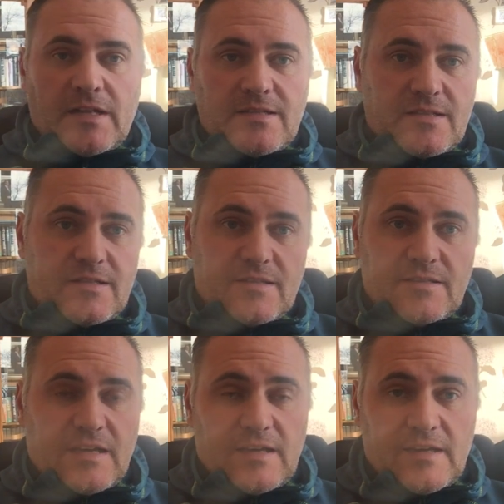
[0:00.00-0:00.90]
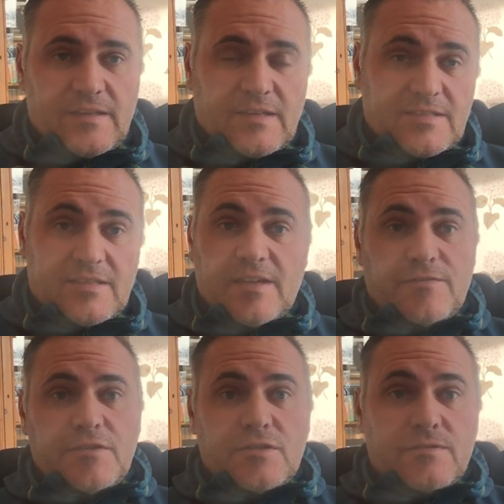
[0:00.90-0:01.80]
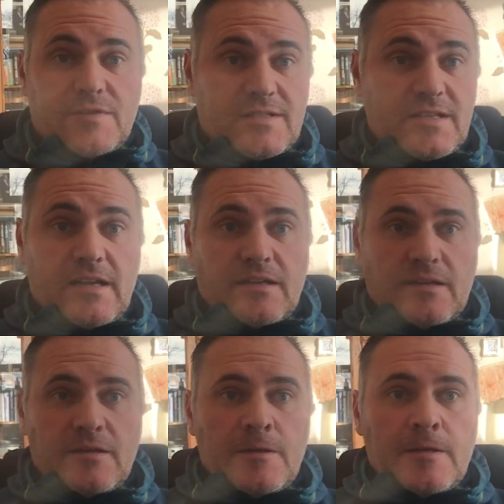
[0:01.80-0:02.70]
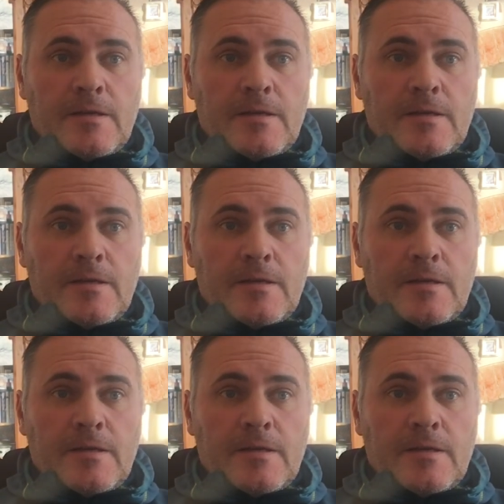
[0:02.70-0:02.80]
That's the definition of insanity.